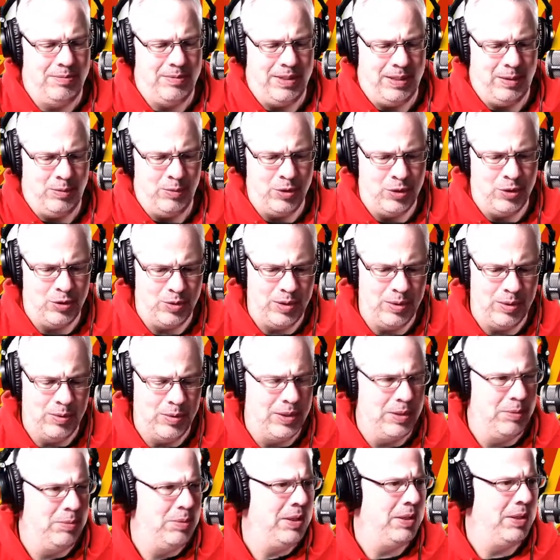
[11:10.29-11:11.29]
I wish we
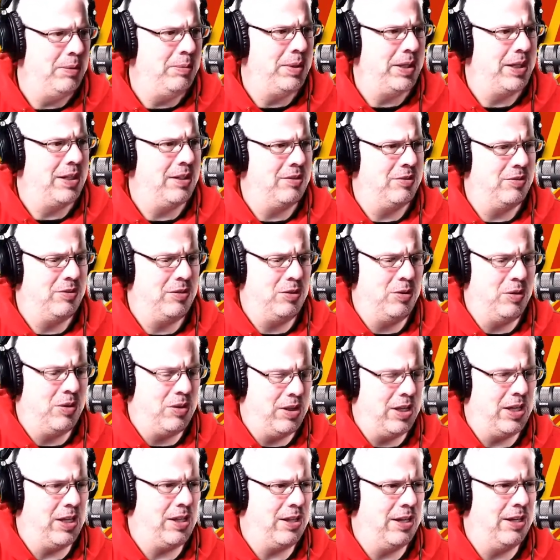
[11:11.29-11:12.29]
would be, because you'd
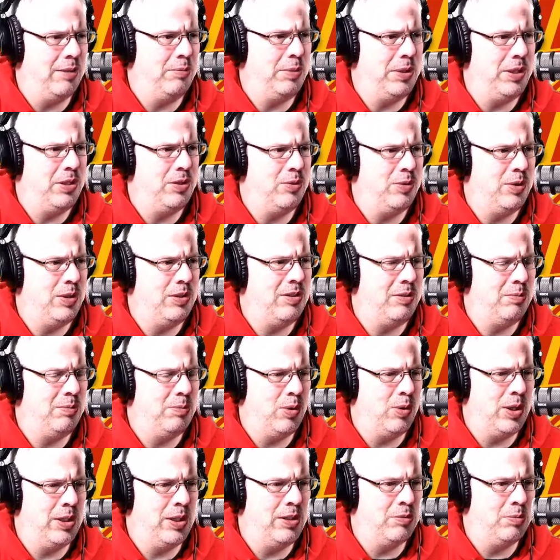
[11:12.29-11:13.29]
think that'd be 2 easy
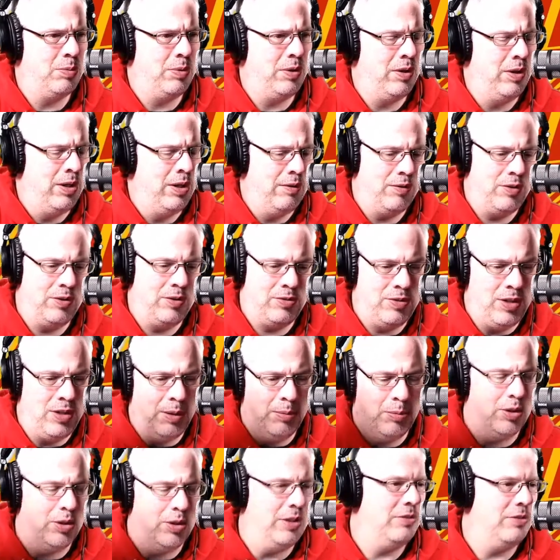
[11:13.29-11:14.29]
points, but for
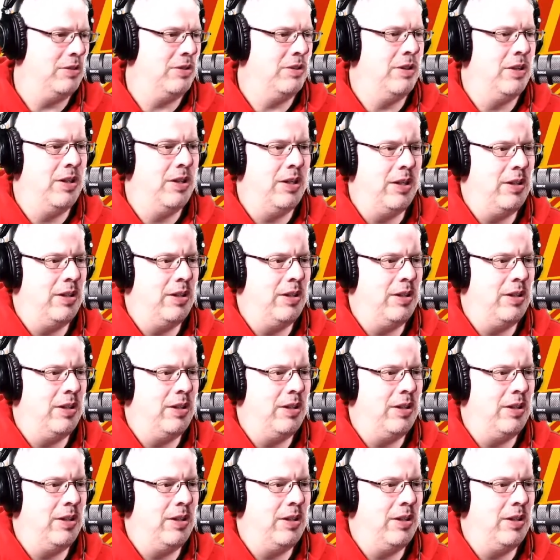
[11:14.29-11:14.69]
some reason,